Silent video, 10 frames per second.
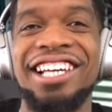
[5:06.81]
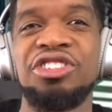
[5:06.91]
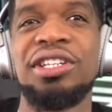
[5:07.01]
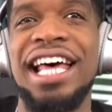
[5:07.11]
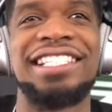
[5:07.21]

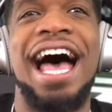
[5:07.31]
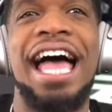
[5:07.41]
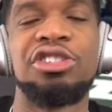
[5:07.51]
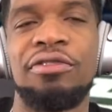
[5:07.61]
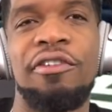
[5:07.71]
actually, that's not
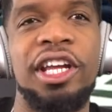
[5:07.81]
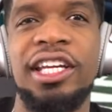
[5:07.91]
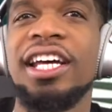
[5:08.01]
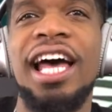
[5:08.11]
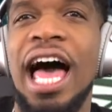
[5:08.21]
actually funny.
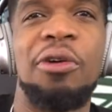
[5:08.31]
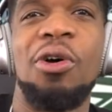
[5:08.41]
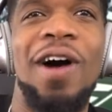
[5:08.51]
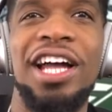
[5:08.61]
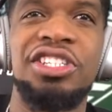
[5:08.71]
I don't
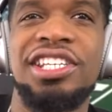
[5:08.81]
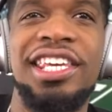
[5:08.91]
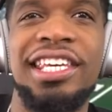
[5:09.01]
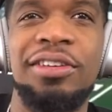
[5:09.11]
know why I just keep